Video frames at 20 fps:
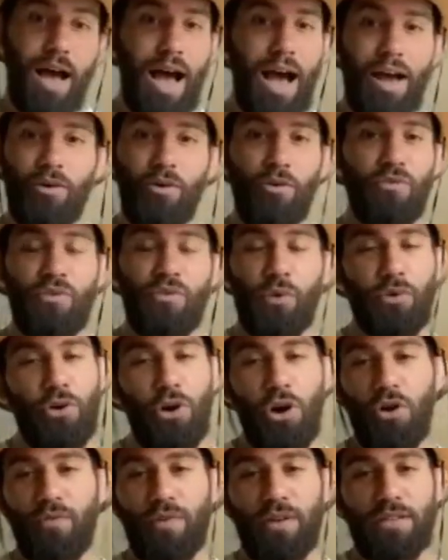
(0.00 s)
I don't feel
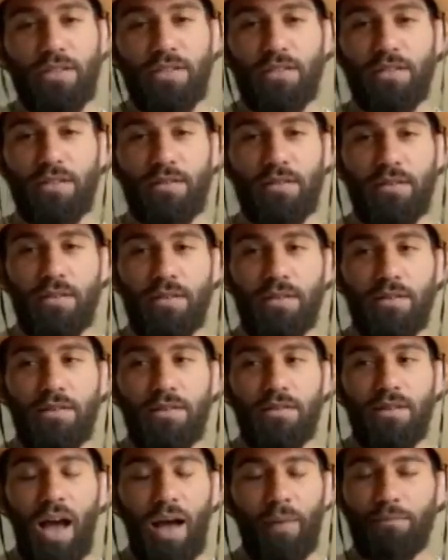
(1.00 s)
nervous.
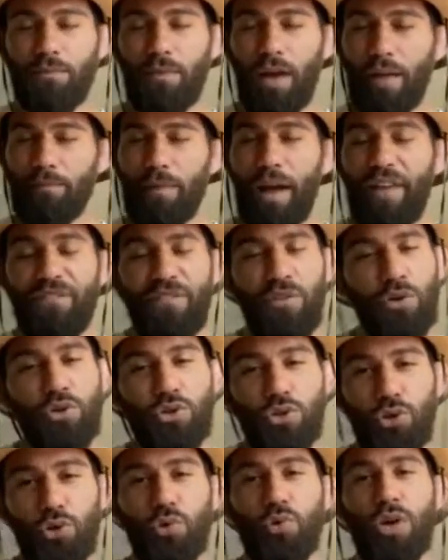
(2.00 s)
I feel
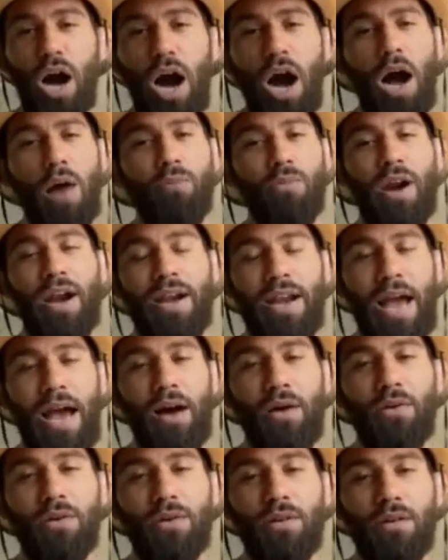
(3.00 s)
too calm right
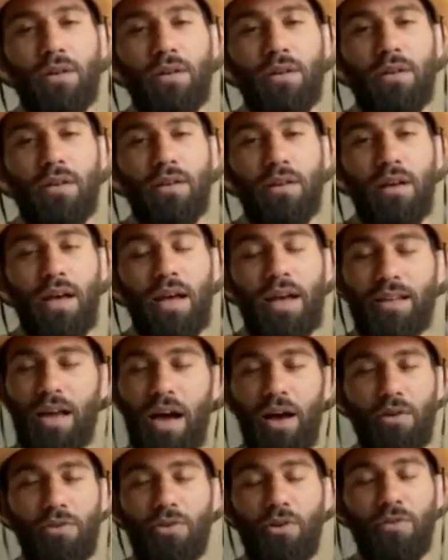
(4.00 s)
now. I
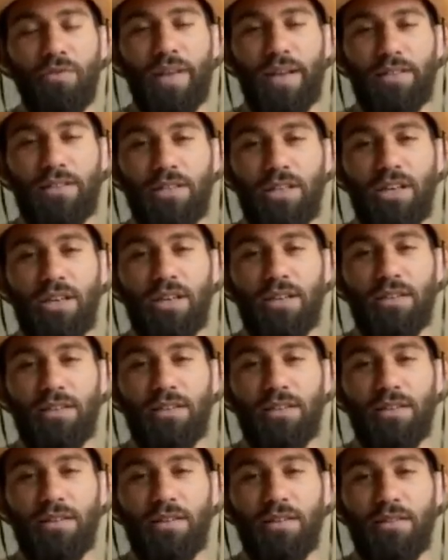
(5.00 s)
don't know if that's good.
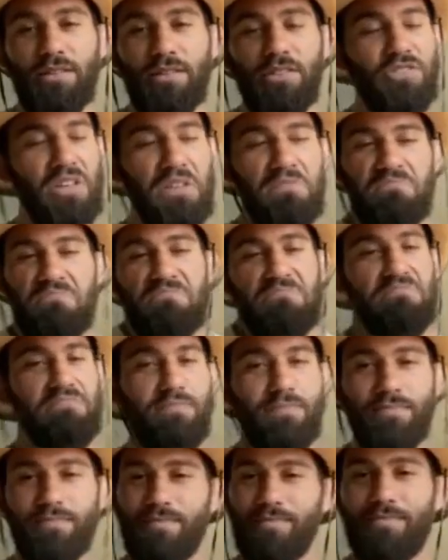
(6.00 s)
He was like,
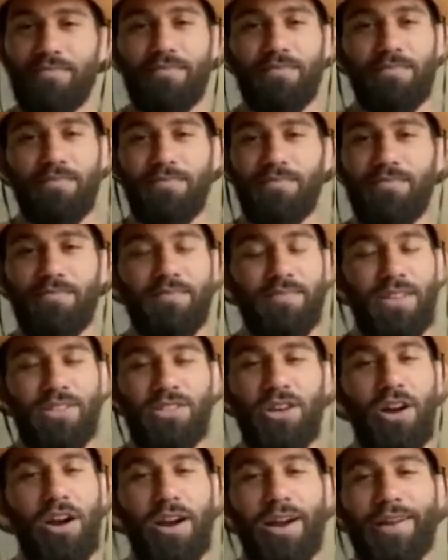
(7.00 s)
it's
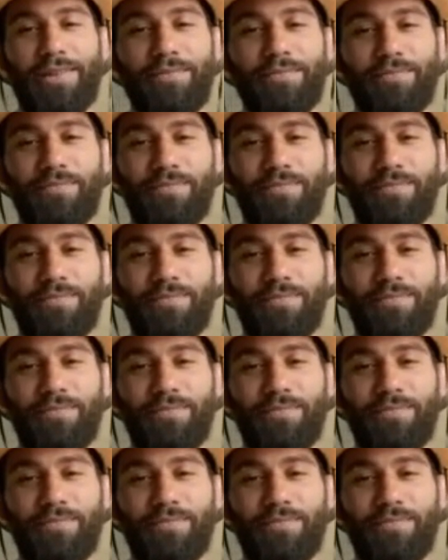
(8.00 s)
all right.